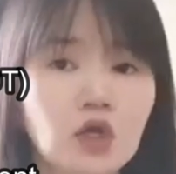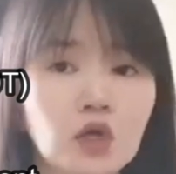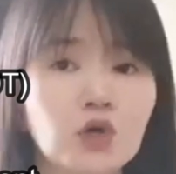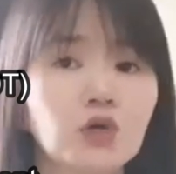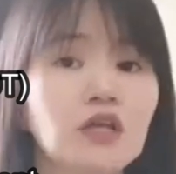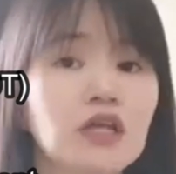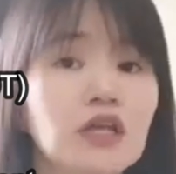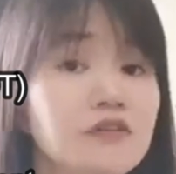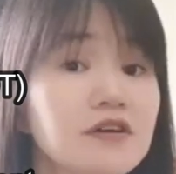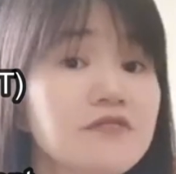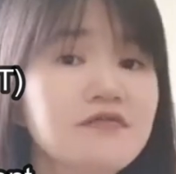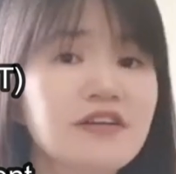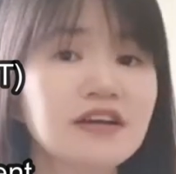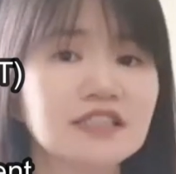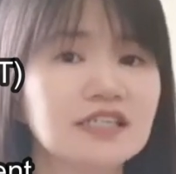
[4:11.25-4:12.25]
you could
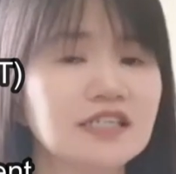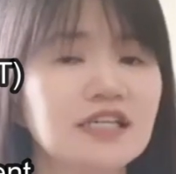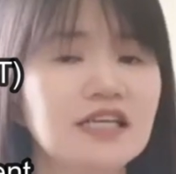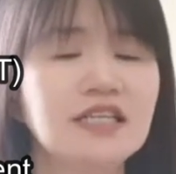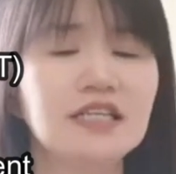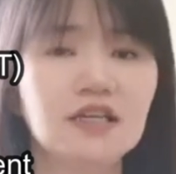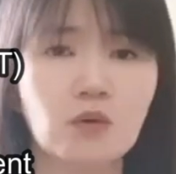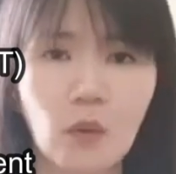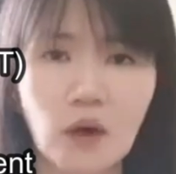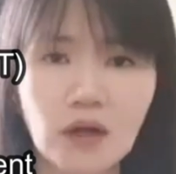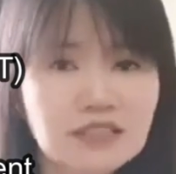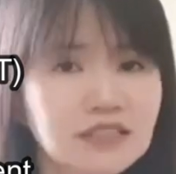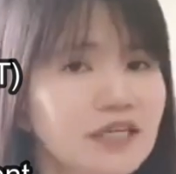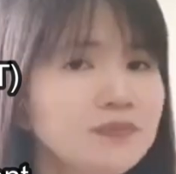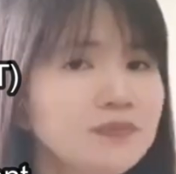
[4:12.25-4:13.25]
even factor in the
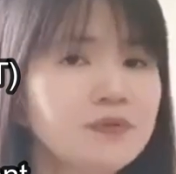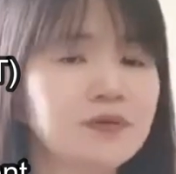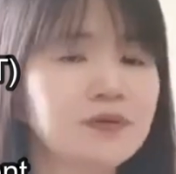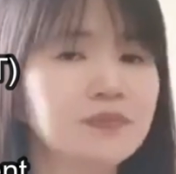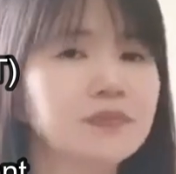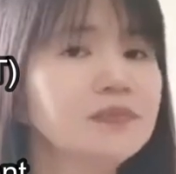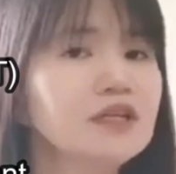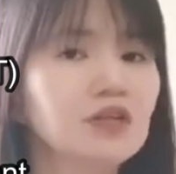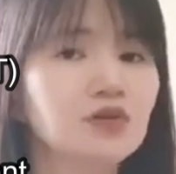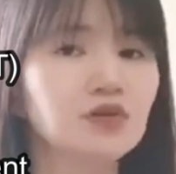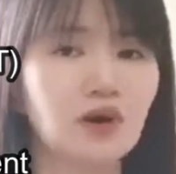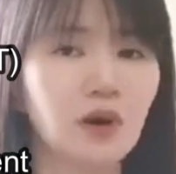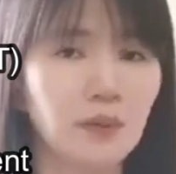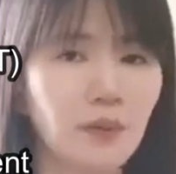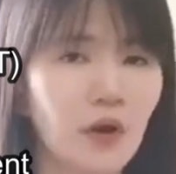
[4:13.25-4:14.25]
one-time premium into
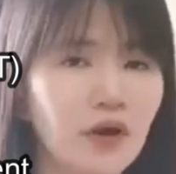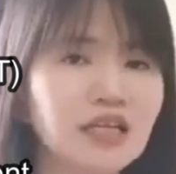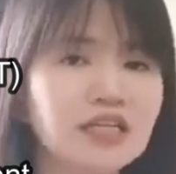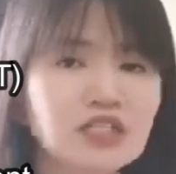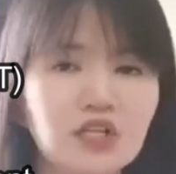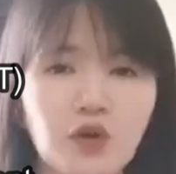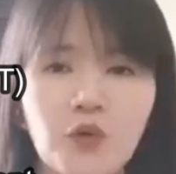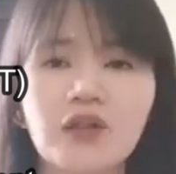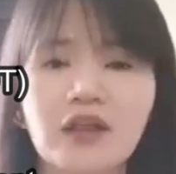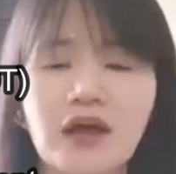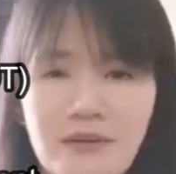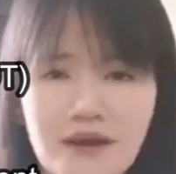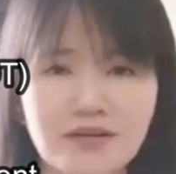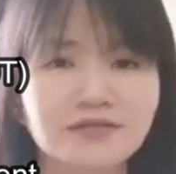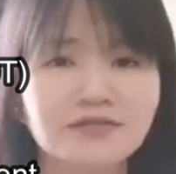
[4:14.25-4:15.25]
your mortgage loan
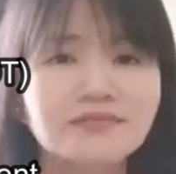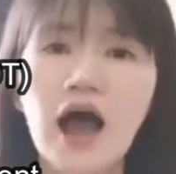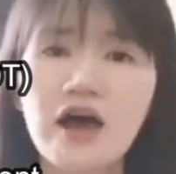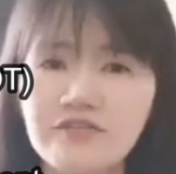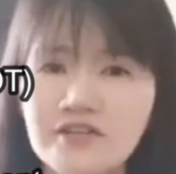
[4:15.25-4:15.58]
amount.